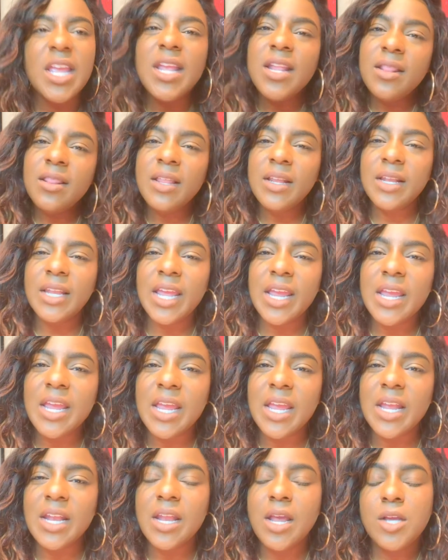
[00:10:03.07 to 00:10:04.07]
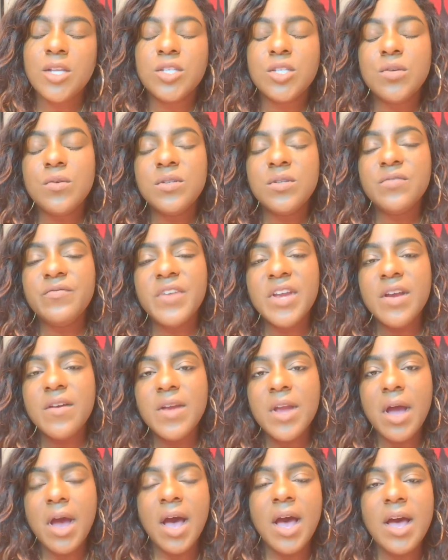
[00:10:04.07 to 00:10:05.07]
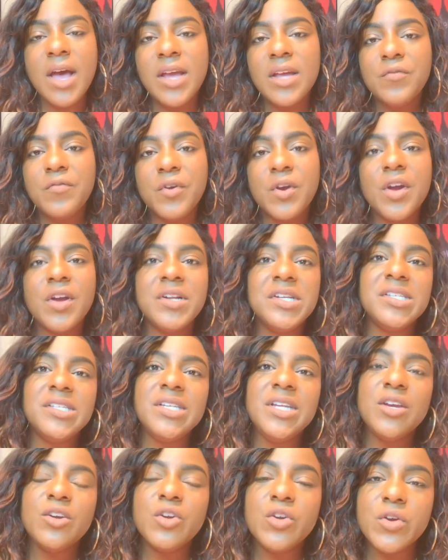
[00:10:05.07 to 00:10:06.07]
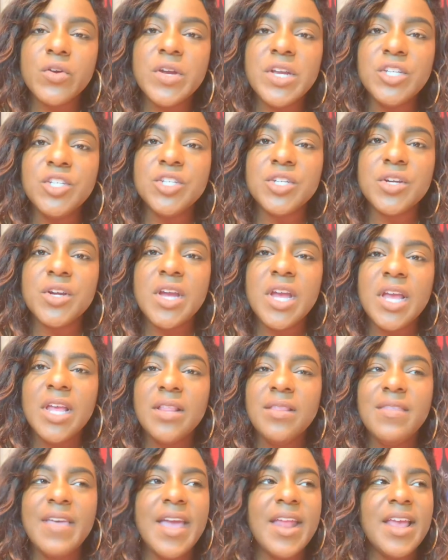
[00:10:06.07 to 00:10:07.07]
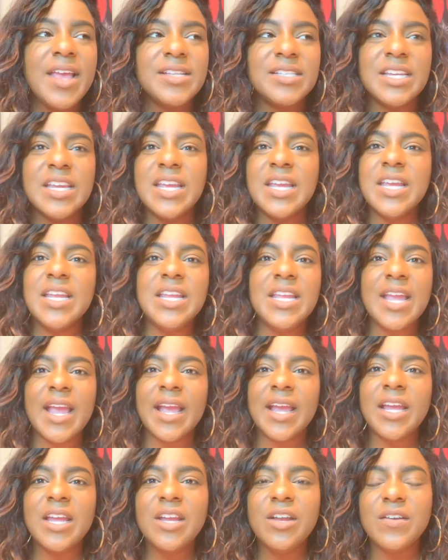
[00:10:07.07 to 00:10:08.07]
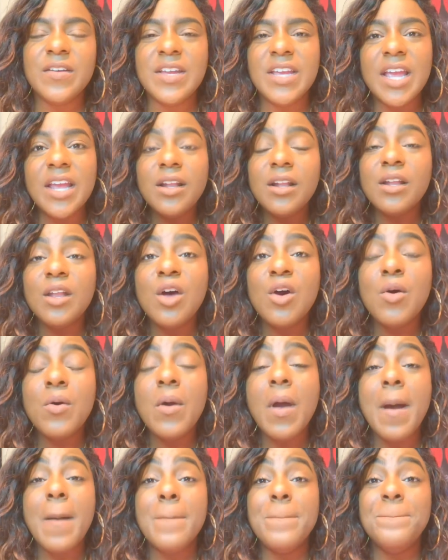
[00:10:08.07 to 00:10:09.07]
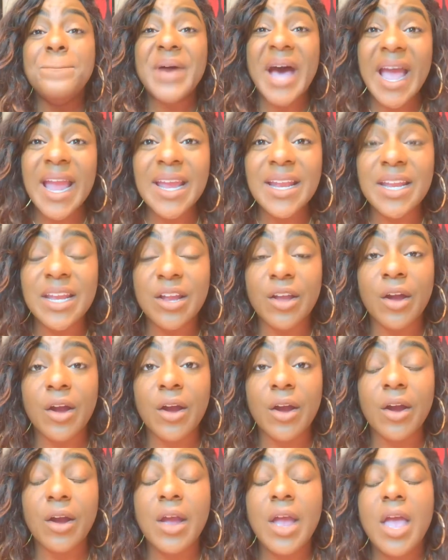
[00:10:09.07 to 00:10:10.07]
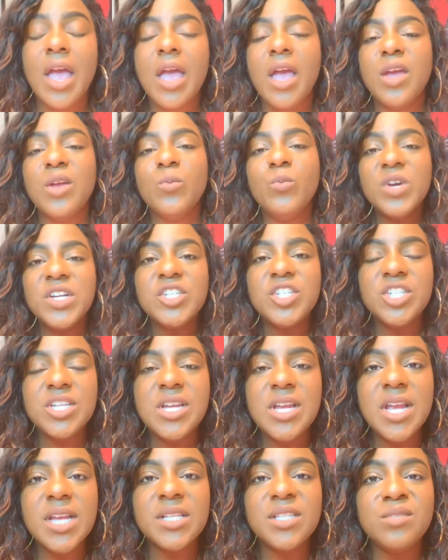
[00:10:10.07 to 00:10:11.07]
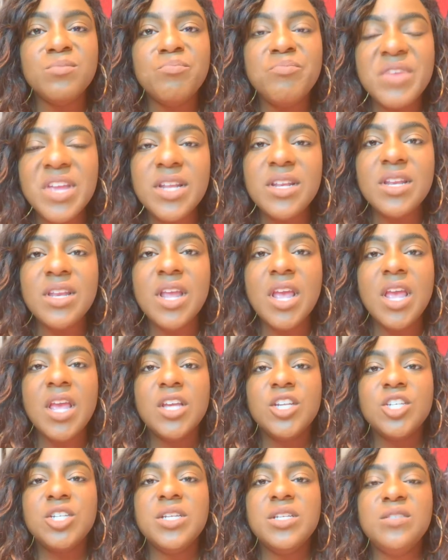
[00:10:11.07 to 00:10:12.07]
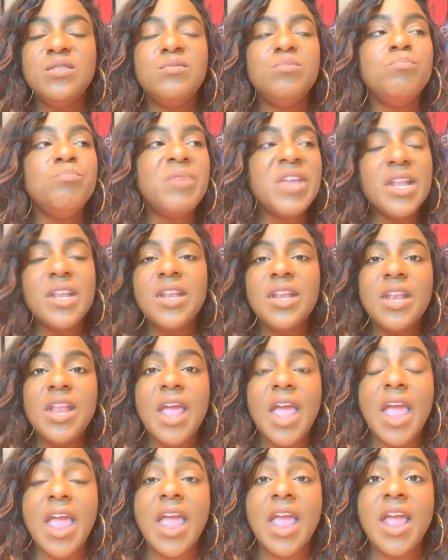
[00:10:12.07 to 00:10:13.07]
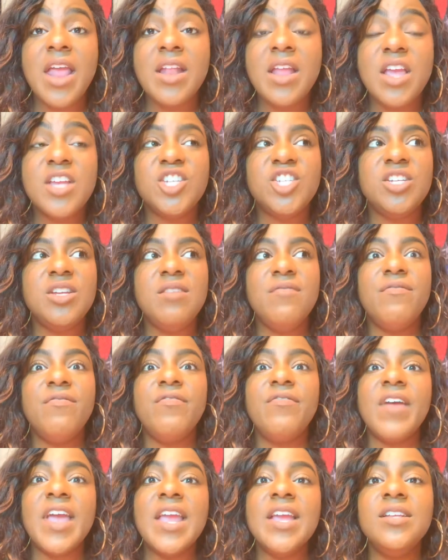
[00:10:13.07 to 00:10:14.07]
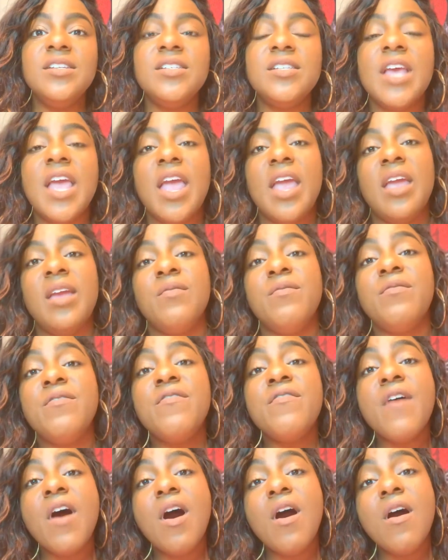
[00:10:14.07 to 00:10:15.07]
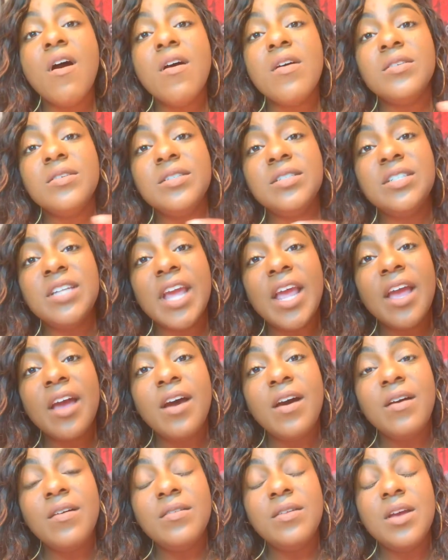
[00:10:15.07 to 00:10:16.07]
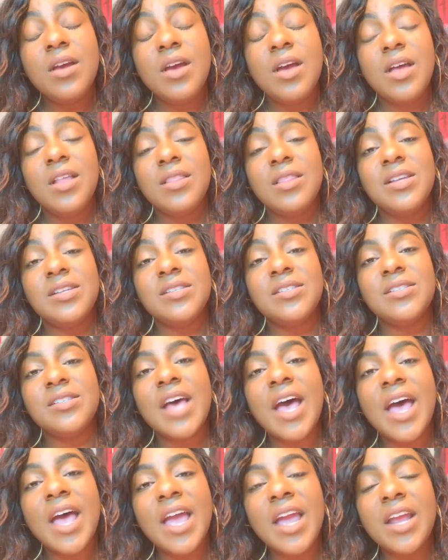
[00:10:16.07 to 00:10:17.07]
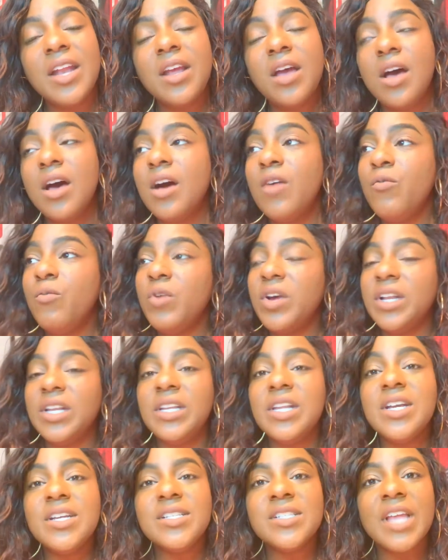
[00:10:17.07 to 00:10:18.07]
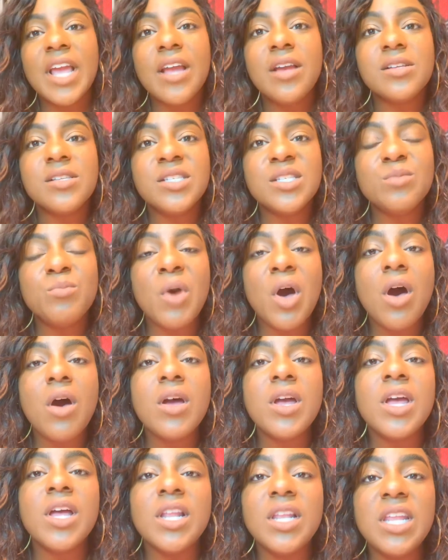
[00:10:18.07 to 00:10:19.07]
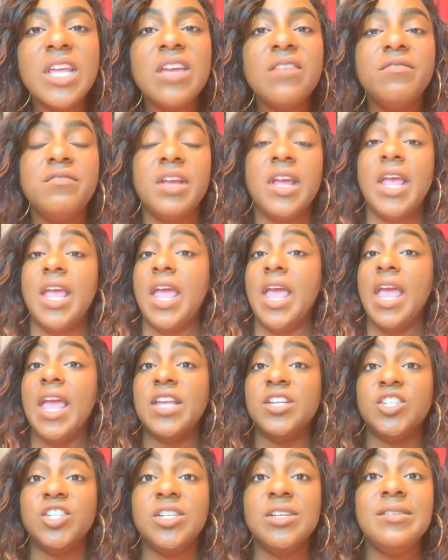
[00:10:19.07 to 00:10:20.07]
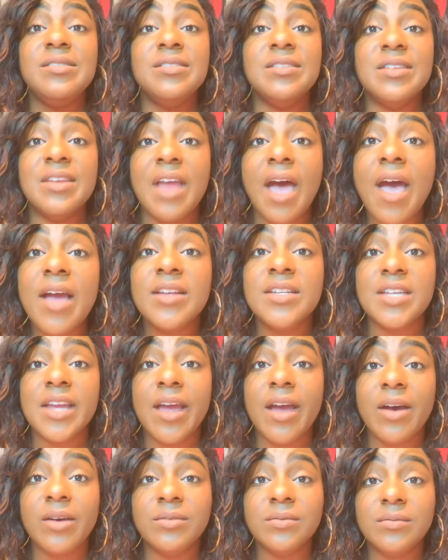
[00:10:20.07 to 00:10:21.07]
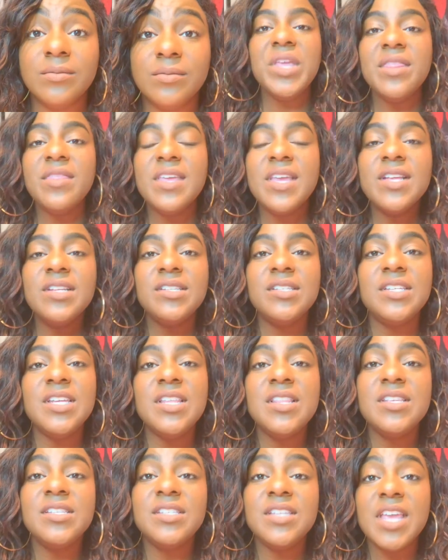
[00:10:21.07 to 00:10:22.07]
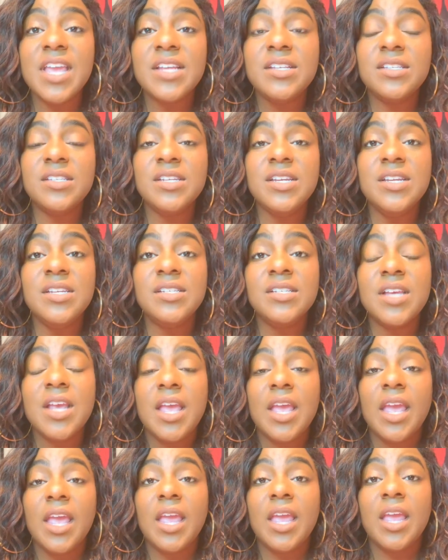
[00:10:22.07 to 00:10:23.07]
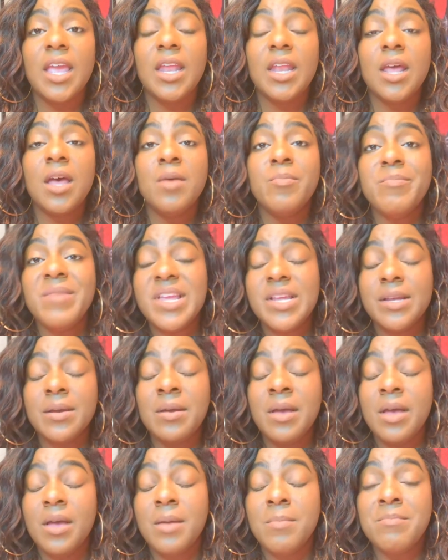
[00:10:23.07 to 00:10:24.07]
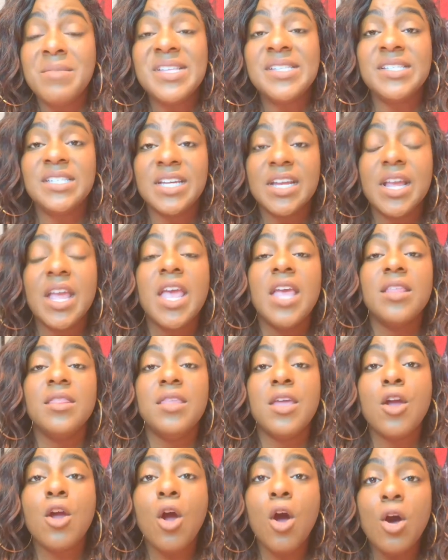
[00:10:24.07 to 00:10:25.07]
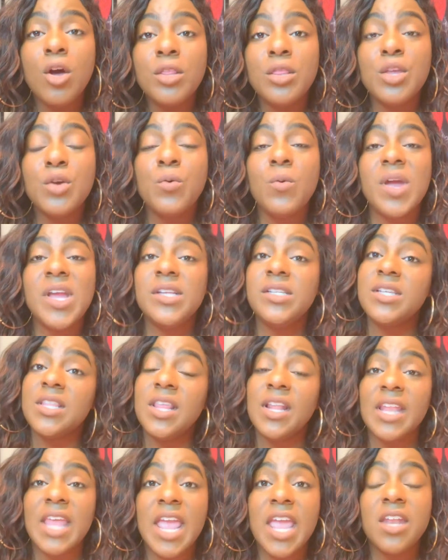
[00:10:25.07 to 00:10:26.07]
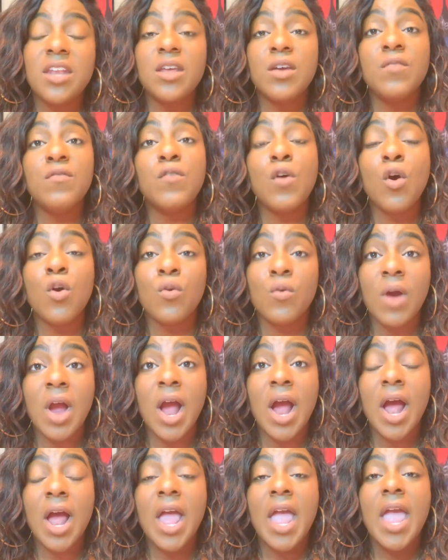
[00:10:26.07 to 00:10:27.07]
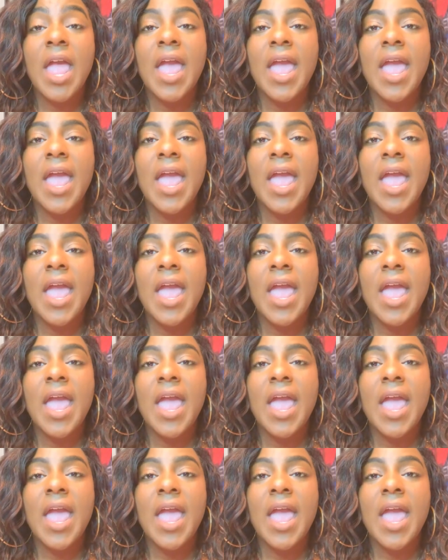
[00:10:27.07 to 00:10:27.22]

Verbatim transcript: in the land. So it's very odd for her to see a creature that has any anger, yet alone biting her. And when she gets bitten, she's bitten and she faints and falls down the side of what looks like a small cliff and she's knocked out. We then see the Skeksis and a, mystic. They're on their way to the land of Ha'rar.